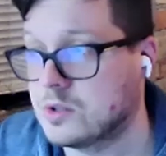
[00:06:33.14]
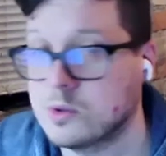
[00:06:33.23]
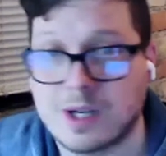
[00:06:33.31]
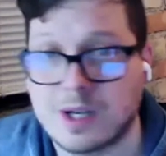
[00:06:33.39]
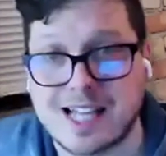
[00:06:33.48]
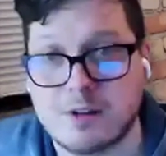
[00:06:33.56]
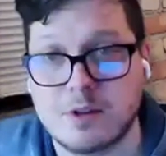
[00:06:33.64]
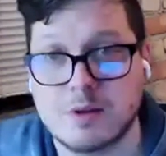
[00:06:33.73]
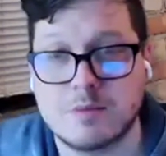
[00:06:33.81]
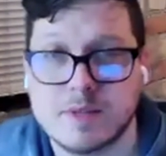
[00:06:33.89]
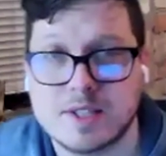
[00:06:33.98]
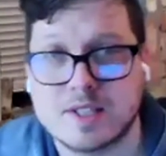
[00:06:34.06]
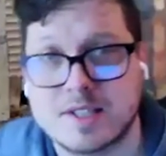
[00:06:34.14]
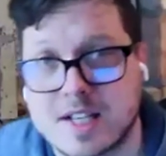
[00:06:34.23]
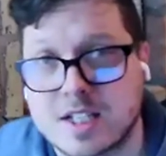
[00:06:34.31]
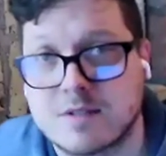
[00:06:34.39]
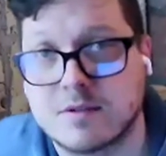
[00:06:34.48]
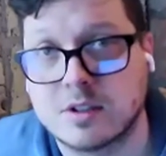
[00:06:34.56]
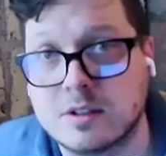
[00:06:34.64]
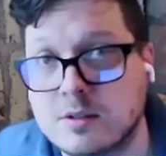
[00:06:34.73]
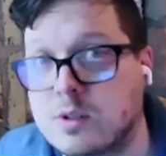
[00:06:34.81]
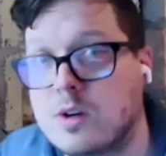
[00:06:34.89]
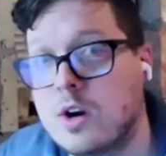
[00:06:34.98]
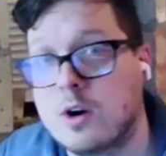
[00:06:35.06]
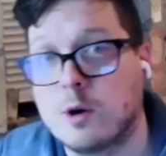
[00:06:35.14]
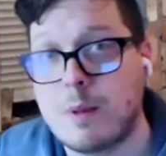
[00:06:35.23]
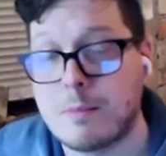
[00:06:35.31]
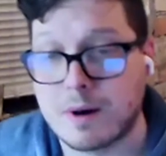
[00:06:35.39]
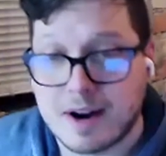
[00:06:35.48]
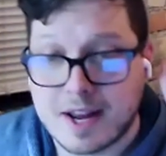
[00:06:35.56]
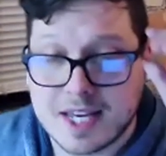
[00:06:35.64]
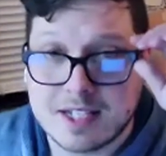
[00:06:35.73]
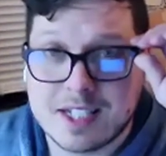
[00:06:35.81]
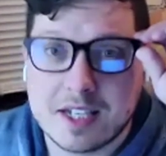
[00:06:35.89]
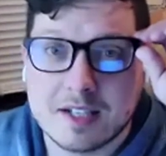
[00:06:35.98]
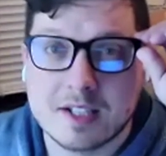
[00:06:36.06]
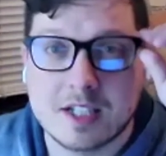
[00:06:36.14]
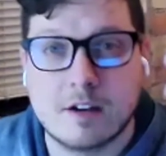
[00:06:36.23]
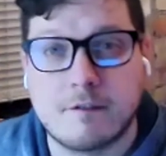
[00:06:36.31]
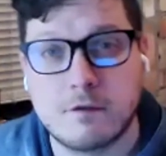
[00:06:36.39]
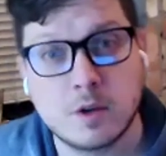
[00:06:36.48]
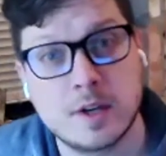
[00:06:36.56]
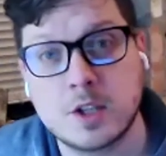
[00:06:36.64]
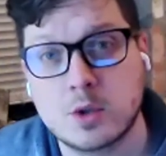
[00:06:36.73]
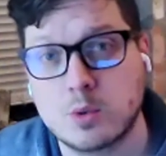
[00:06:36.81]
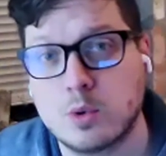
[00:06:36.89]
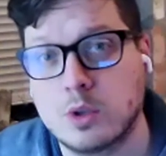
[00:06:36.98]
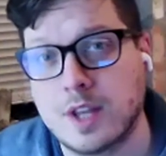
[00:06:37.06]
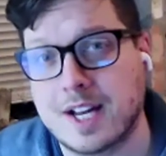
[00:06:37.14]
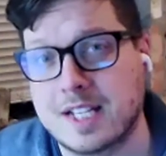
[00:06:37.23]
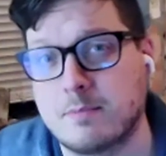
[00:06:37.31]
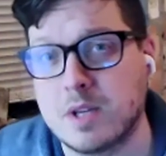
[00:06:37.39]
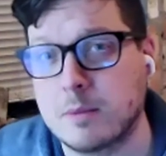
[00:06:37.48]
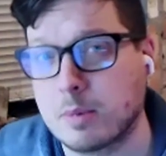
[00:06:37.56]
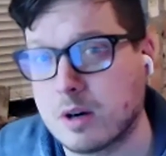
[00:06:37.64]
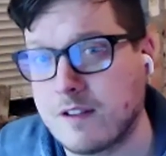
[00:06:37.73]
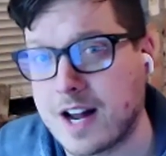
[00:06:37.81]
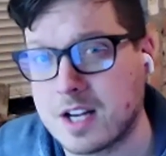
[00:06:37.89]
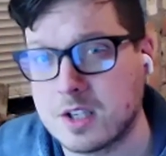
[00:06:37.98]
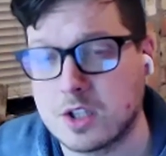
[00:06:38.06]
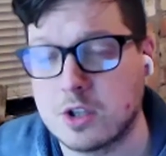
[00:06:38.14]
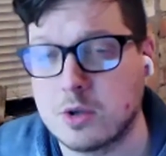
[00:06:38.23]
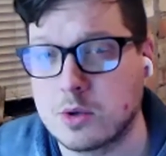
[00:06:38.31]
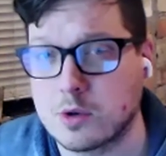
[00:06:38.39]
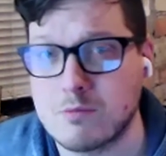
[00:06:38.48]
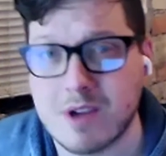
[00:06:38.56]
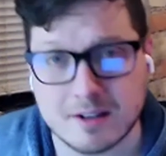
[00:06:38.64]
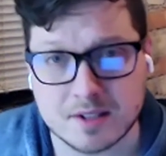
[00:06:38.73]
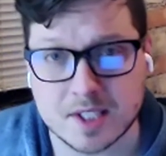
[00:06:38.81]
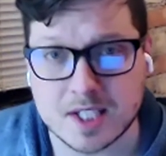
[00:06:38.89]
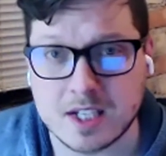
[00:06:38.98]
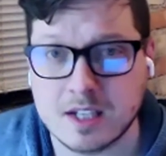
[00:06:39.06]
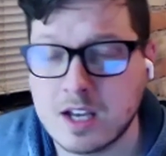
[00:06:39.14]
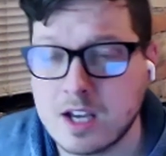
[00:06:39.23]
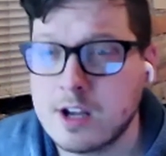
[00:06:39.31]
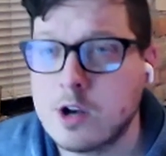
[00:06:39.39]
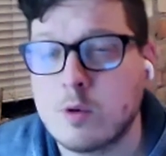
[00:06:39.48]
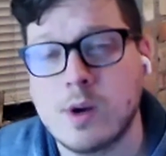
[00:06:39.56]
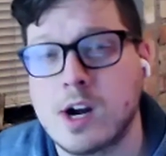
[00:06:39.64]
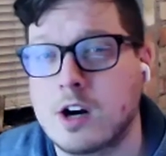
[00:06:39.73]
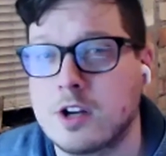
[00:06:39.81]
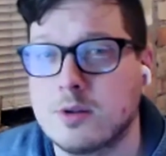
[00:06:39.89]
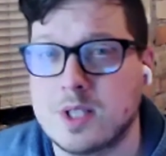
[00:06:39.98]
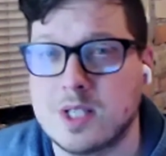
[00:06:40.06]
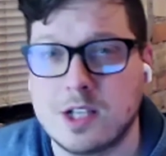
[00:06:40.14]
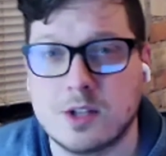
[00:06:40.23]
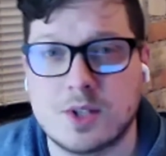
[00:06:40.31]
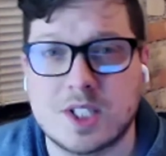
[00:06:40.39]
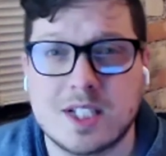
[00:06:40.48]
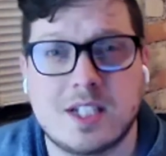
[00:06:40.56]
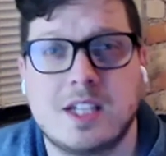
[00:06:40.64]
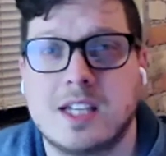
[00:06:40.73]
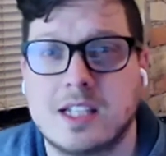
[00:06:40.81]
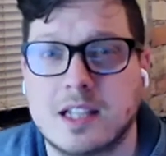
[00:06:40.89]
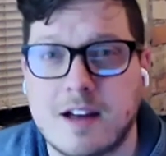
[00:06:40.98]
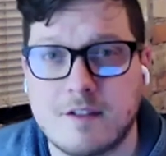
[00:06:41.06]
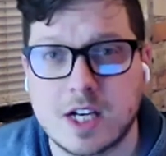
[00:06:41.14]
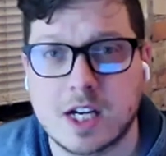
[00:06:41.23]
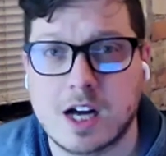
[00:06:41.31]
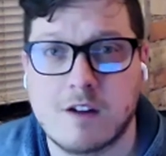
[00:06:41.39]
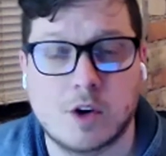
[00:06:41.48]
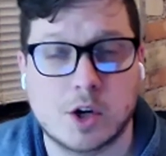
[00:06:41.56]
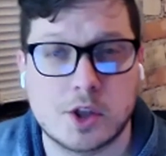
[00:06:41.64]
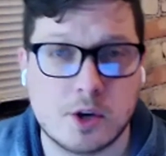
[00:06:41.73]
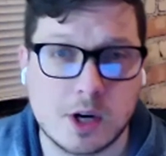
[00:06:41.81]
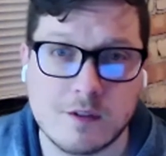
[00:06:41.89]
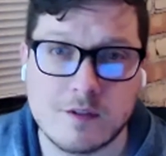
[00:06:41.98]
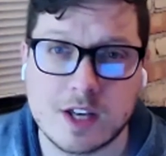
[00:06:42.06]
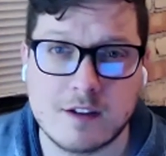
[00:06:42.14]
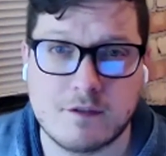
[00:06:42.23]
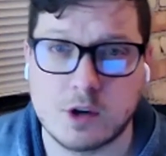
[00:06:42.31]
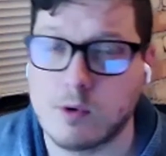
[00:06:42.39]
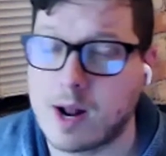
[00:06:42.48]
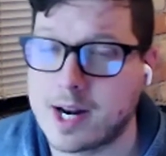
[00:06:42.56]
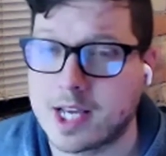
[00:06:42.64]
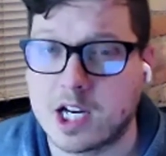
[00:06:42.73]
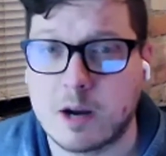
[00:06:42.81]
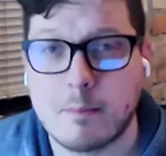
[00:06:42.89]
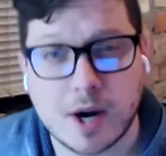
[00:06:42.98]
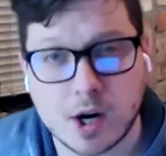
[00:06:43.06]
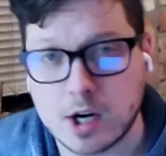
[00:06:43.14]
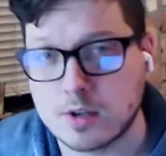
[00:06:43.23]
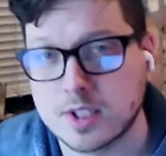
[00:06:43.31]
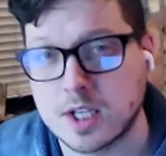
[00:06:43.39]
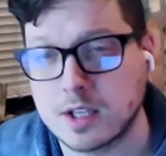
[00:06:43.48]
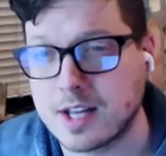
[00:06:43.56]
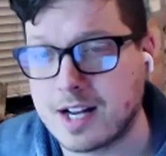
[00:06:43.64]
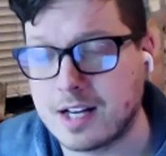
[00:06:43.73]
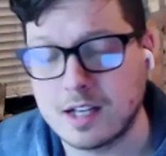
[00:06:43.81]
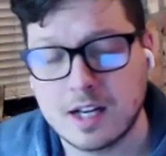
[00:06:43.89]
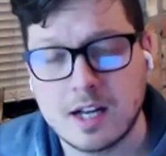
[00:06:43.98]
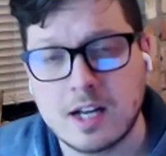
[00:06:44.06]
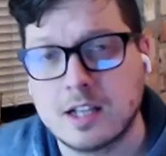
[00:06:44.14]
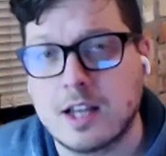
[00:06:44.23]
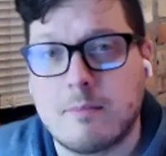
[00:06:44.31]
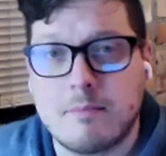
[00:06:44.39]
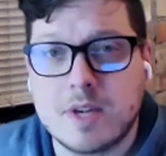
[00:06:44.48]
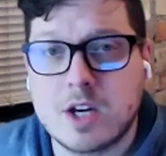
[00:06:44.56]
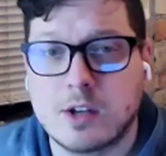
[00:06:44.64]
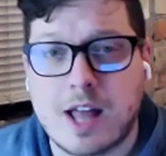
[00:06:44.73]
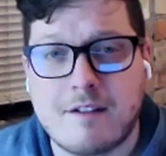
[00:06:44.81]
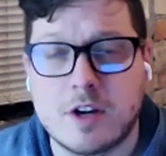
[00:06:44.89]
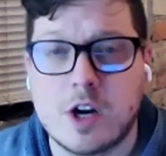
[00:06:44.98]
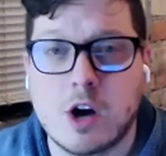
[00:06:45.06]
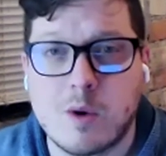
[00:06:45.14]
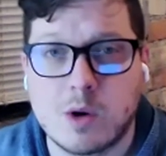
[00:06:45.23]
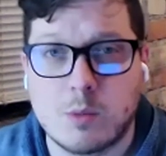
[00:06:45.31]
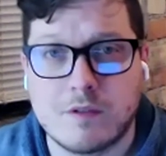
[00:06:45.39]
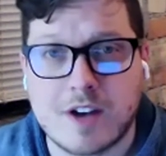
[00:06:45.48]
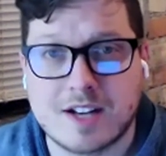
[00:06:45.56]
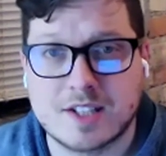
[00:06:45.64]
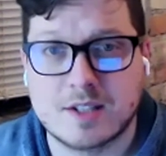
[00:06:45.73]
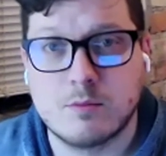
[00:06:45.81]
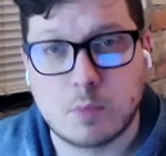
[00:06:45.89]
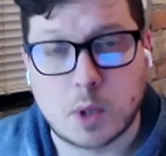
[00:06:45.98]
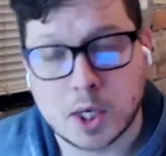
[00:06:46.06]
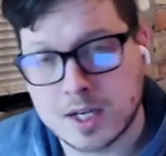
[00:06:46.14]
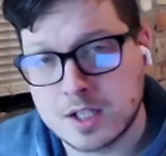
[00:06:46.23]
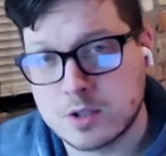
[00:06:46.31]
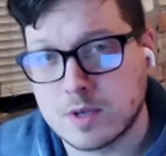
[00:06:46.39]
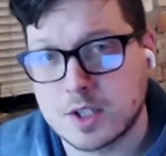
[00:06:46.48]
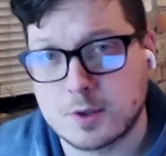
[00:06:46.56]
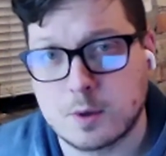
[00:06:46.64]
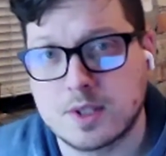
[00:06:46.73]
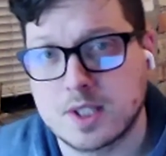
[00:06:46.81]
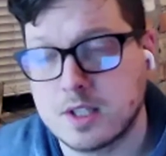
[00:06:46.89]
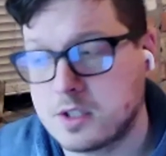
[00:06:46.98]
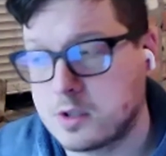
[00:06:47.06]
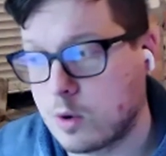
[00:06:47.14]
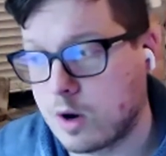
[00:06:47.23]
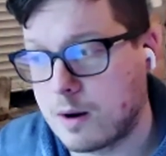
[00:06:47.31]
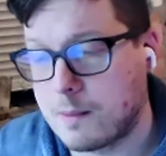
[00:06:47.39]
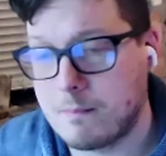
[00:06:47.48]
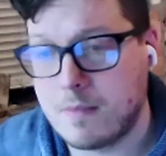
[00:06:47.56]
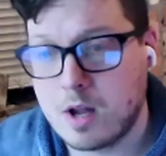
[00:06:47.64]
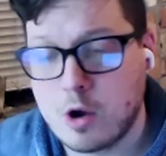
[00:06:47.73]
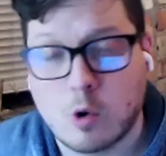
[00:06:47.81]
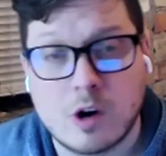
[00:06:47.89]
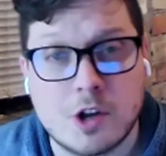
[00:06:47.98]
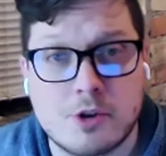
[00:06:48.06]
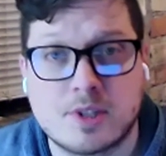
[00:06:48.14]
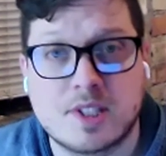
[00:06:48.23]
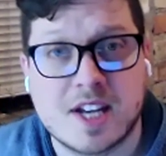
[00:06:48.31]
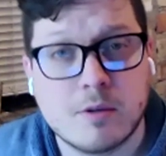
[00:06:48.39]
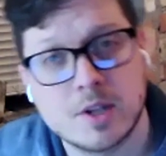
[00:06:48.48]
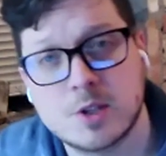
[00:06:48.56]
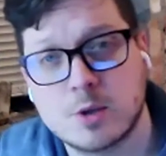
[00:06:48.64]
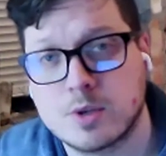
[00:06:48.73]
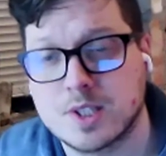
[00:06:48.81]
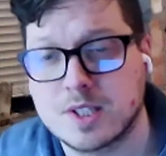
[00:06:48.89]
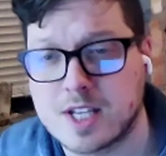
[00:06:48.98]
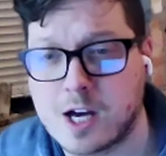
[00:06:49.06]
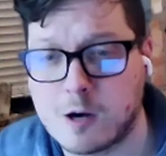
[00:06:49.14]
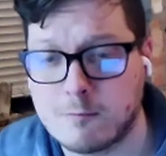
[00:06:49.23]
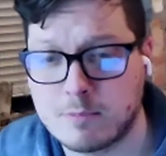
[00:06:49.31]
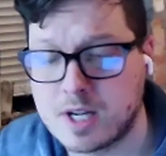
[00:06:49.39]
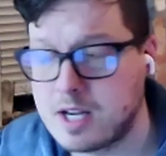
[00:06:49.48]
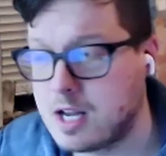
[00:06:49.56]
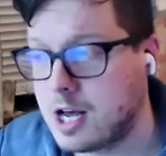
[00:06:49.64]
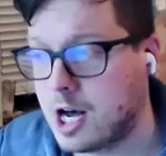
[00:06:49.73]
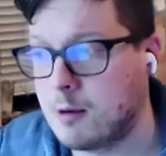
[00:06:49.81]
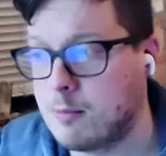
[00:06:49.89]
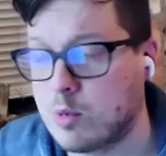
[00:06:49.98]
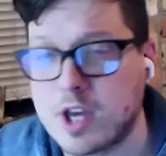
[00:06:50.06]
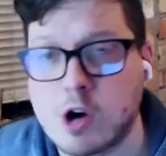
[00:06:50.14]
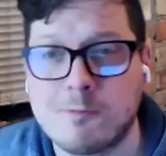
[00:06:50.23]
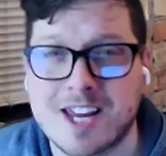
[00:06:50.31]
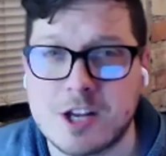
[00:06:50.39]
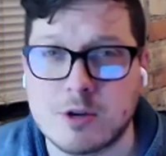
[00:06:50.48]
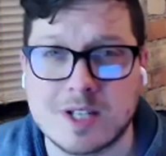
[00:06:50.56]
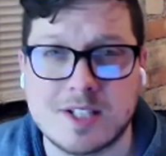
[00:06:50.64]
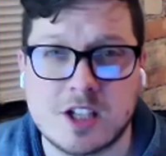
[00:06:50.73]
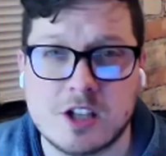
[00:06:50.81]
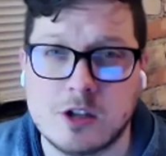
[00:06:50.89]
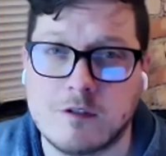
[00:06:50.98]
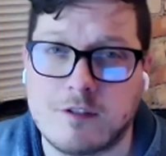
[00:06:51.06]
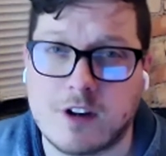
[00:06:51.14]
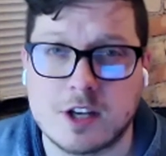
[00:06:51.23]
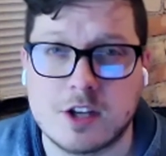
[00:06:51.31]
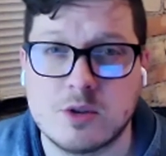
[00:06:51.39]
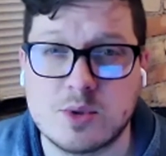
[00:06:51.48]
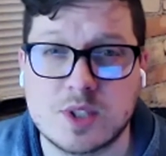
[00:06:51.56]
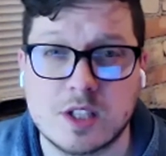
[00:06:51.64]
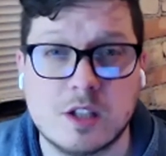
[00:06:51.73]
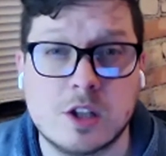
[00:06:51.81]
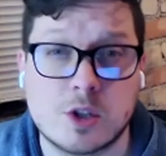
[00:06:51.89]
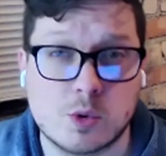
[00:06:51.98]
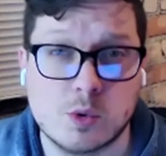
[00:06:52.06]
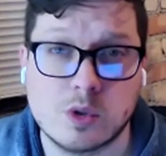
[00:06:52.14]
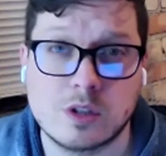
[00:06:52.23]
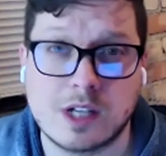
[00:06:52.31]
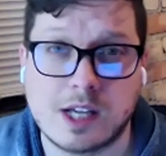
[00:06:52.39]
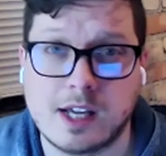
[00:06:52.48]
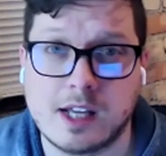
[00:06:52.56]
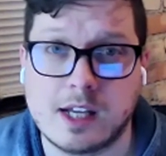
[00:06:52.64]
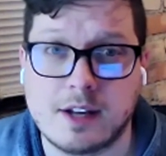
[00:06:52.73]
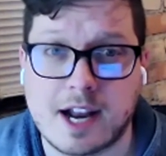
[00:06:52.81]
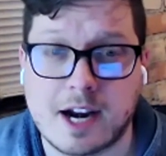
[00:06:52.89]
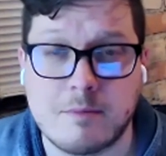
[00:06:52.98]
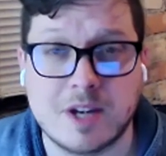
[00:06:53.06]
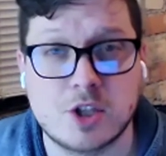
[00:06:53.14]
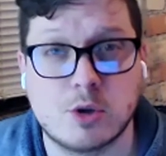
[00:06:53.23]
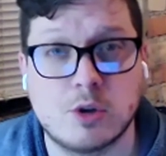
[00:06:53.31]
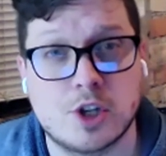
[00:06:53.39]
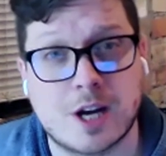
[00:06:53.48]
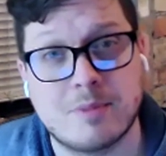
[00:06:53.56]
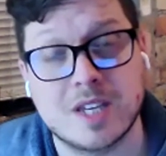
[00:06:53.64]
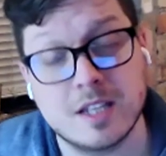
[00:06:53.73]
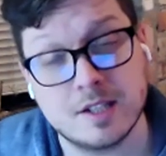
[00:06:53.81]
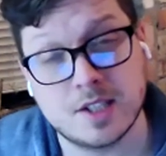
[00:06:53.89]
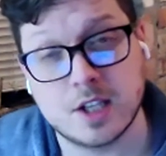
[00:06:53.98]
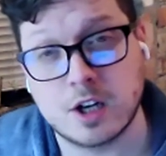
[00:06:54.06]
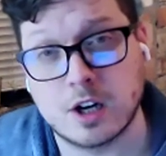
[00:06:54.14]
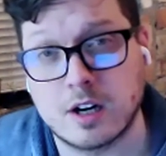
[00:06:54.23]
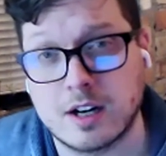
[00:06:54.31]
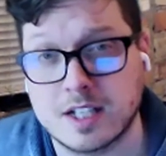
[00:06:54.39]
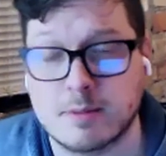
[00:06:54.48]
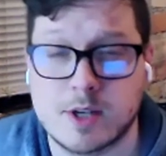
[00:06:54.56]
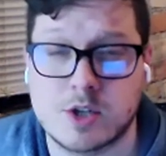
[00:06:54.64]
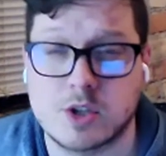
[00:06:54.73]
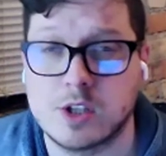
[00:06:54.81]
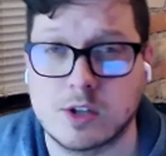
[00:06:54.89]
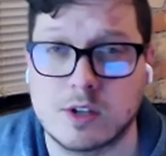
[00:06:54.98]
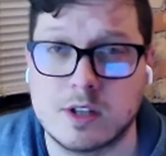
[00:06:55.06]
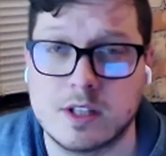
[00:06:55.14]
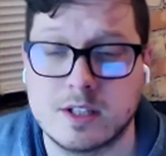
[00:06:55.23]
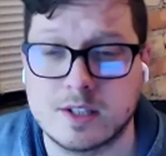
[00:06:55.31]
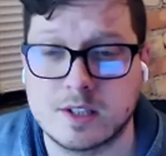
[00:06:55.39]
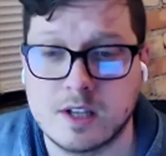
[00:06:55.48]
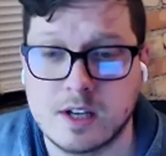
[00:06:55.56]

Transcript: to allow them to be successful. Remember, AET is a free tool that's being provided to you through MAELC. We are using your CTE levy to cover third of it. If you're running into barriers on that, let me or Lavin know, and we've got some Perkins resources or or other state resources to help. Um, but we hope that you continue to find use in the tool and that it makes your job easier, especially during these